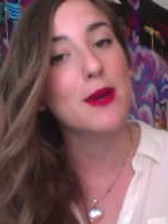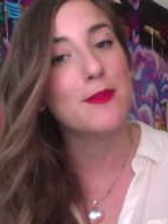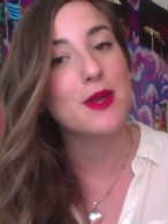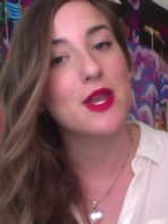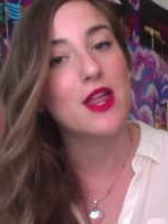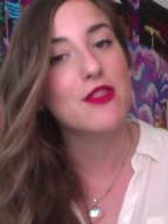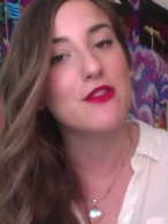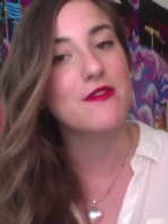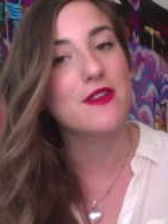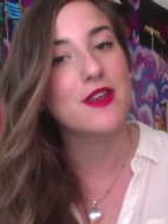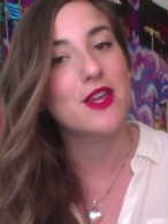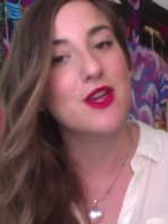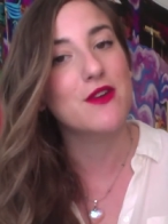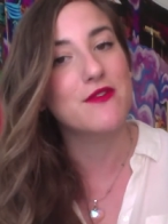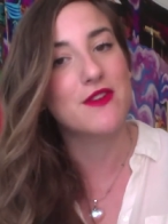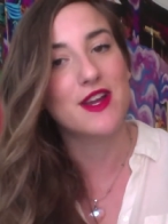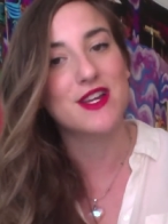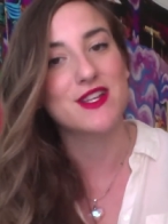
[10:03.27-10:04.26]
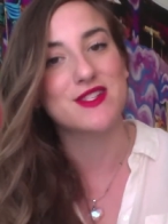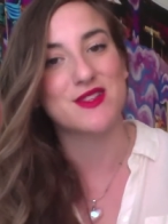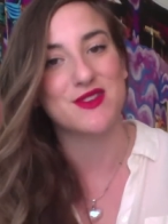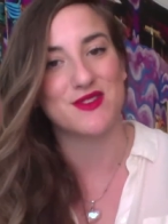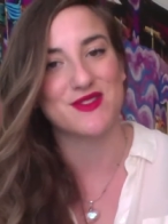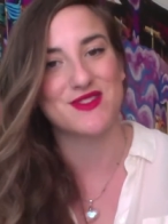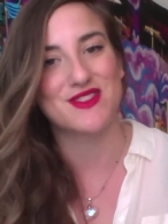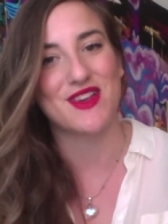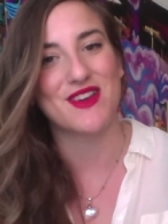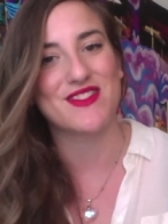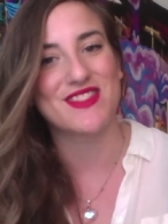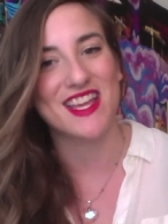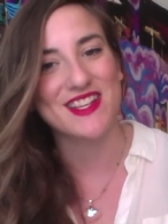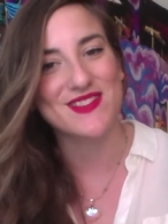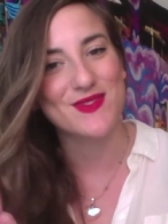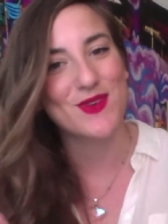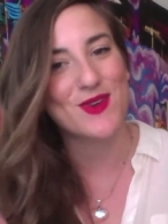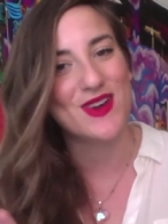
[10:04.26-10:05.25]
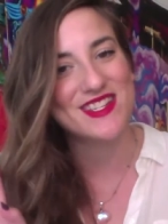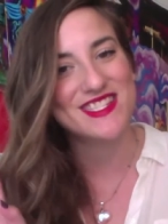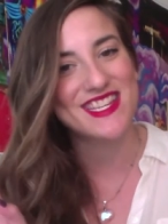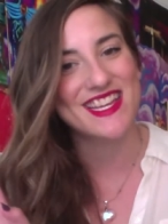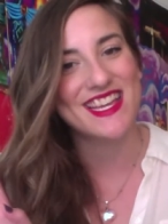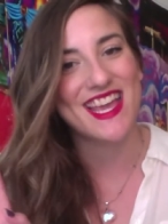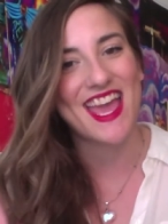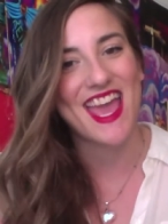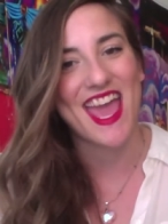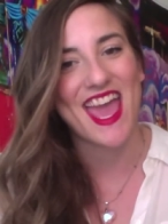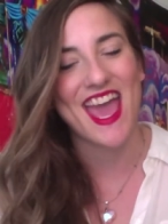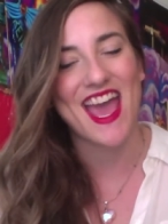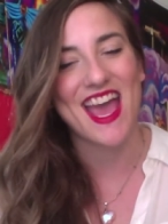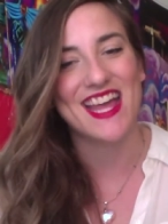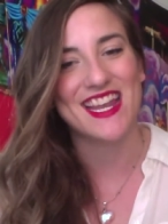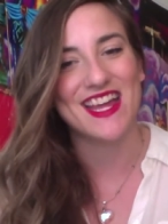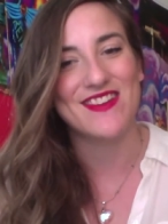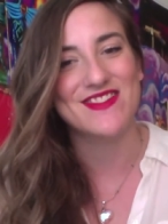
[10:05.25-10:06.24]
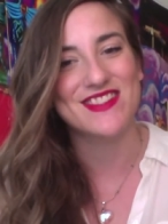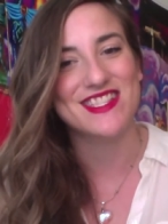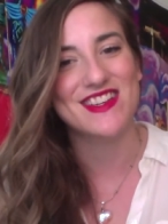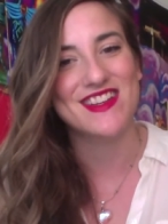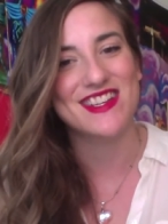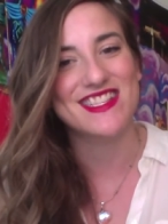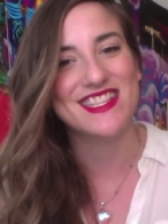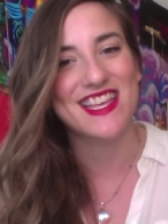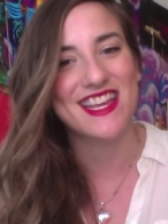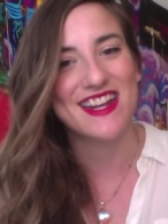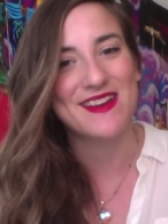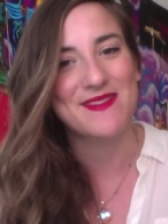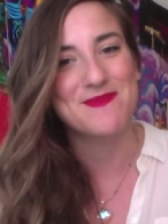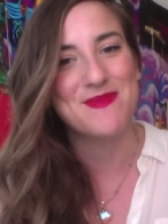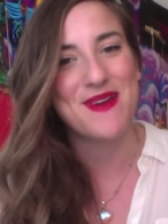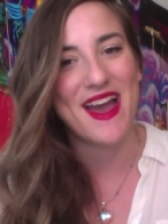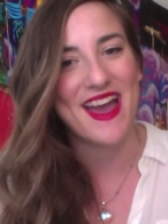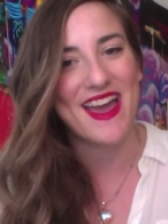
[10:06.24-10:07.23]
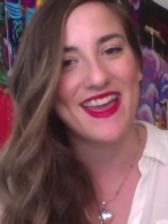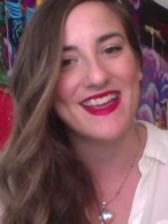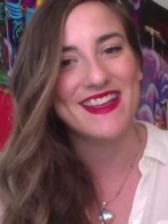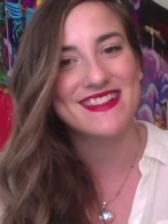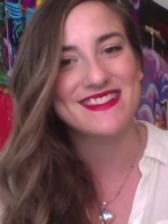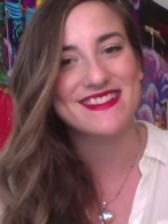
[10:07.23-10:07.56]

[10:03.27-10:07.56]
another video very soon. So thanks for watching, and I will see you guys later. Bye!